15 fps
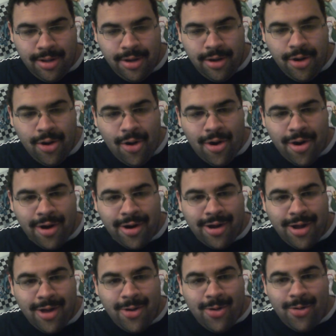
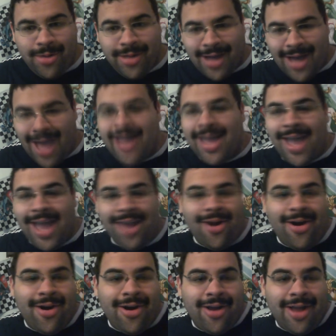Norn, who is a Kaya eight
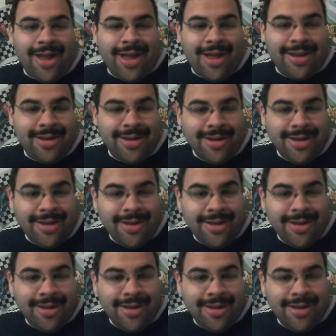R, and